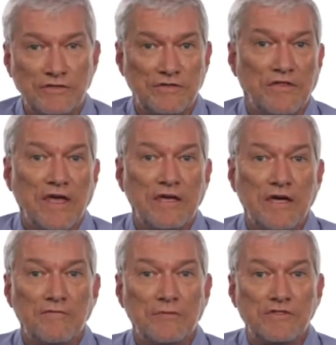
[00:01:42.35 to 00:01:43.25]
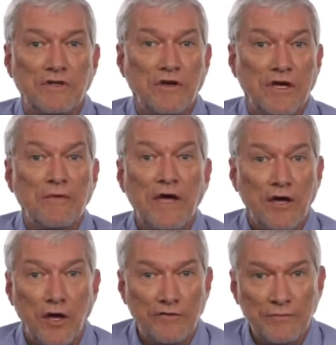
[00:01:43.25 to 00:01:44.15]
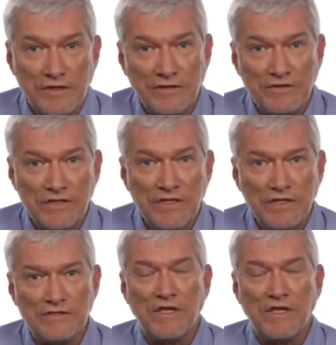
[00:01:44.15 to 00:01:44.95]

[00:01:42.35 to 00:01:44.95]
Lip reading: that they came from slime over millions of years.